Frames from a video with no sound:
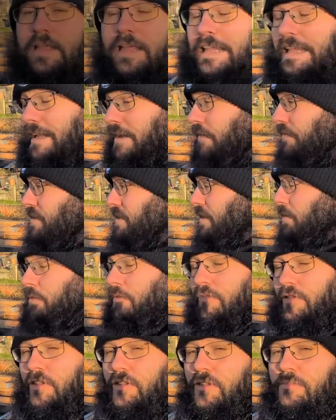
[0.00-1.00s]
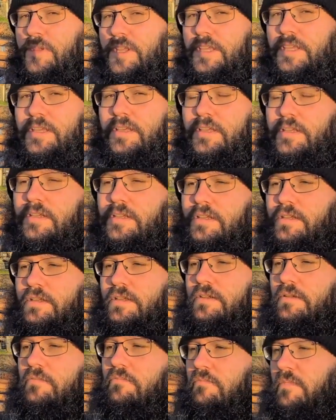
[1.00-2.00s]
And obviously we've got the big
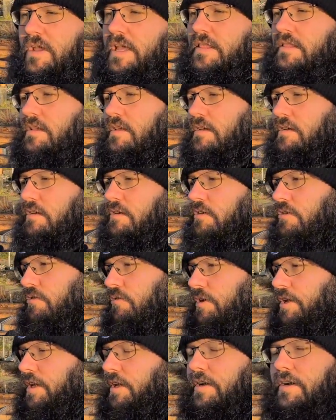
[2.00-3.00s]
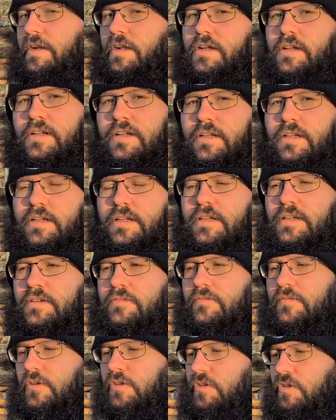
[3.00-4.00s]
main growing area
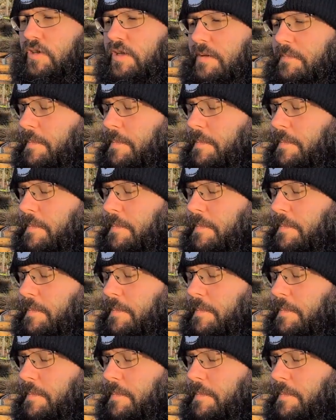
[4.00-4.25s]
for Tony